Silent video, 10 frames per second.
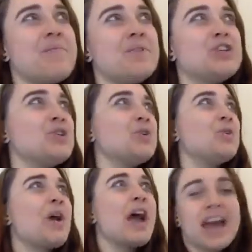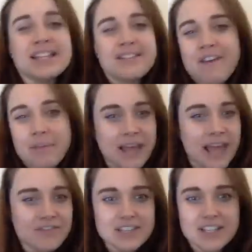do you, as a family,
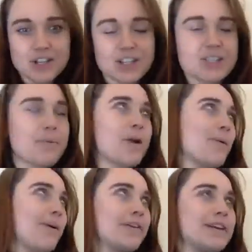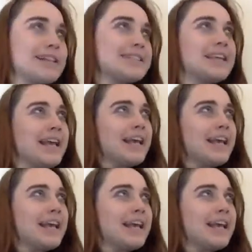have discussions about whether it's